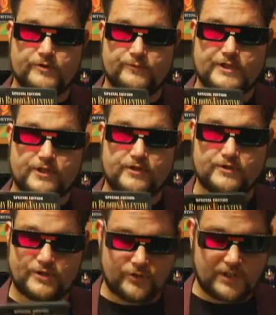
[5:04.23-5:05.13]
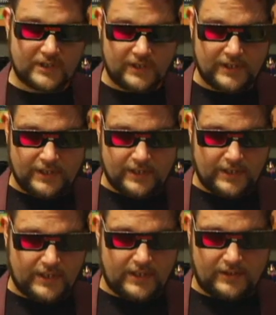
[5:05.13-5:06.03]
was returned to it.
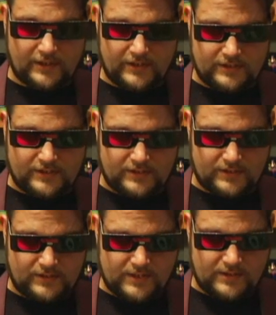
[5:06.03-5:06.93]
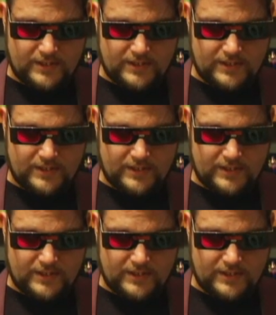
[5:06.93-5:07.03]
There